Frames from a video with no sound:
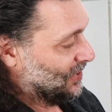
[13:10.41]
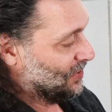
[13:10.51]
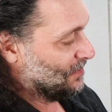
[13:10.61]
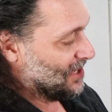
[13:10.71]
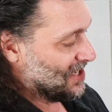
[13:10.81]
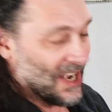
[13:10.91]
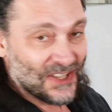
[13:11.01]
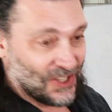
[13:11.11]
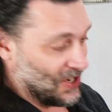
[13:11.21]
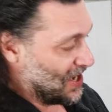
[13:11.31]
So there's going to be
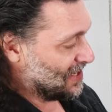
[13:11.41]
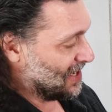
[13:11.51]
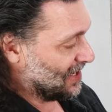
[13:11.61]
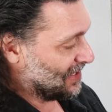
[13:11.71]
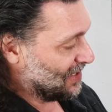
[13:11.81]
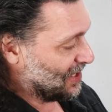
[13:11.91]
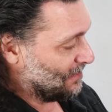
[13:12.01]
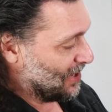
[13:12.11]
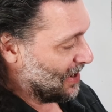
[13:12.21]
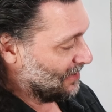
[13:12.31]
tons of content like this
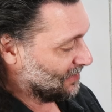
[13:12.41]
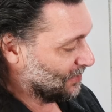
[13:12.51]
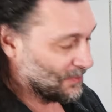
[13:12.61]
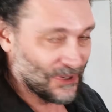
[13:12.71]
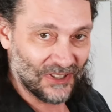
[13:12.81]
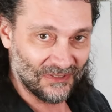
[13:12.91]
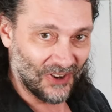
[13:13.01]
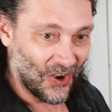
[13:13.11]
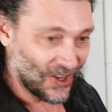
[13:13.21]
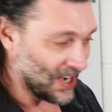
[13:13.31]
coming out. We're going to be doing
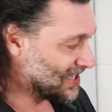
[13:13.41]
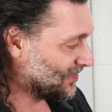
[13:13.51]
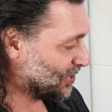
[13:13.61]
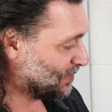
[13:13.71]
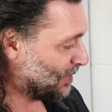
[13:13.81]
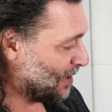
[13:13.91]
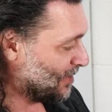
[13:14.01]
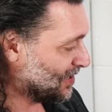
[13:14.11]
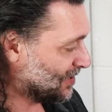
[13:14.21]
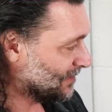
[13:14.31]
all kinds of
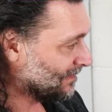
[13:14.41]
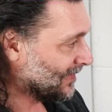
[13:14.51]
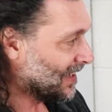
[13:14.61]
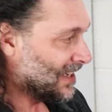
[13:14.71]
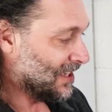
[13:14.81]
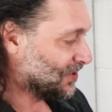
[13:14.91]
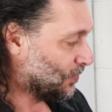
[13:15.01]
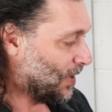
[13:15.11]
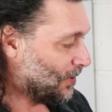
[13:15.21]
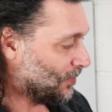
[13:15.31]
experiments.
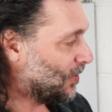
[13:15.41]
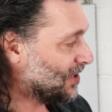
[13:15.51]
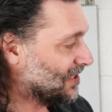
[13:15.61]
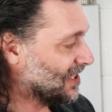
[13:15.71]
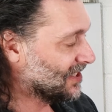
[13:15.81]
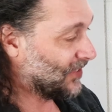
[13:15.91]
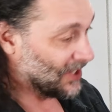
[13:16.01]
So while we're watching this